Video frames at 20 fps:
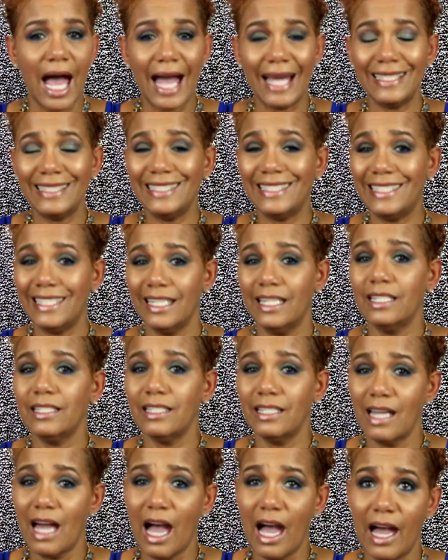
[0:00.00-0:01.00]
I did
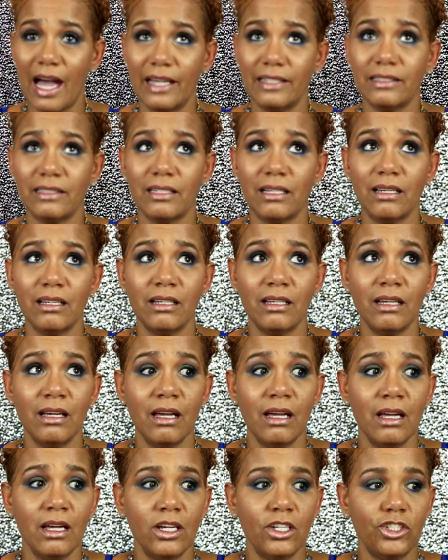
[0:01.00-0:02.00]
not
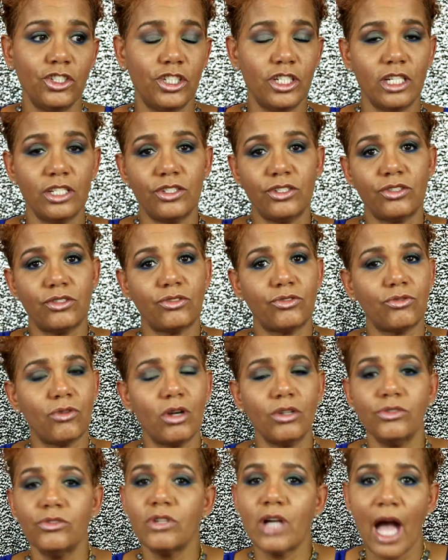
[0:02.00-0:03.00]
just
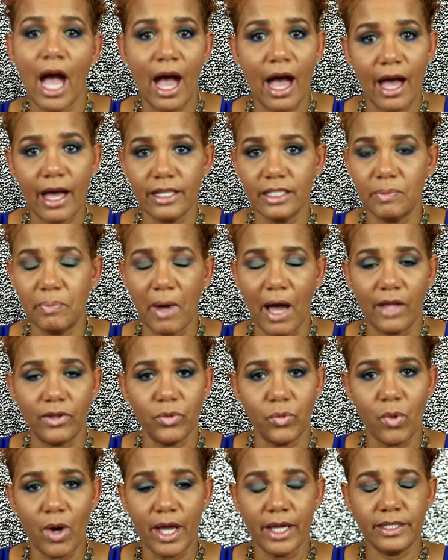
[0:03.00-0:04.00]
throw you guys by
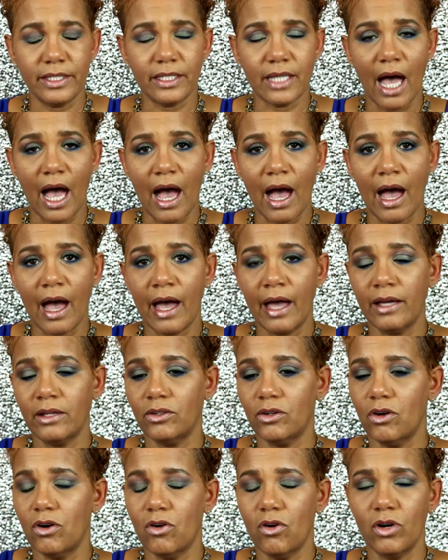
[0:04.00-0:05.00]
the
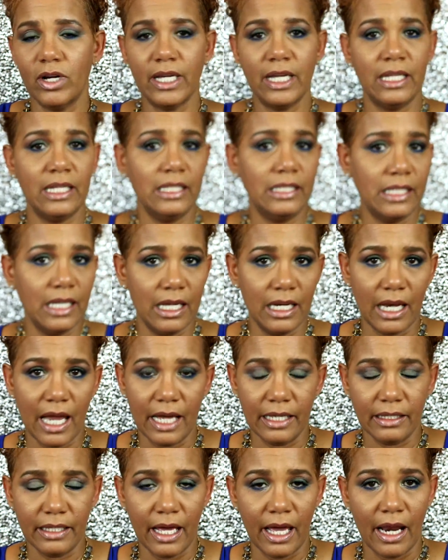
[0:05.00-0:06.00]
wayside or anything
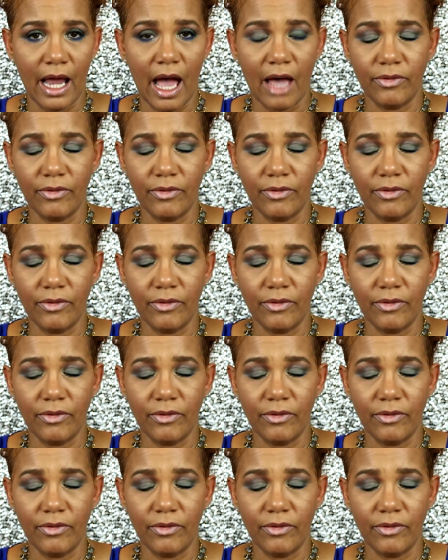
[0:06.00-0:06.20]
like that.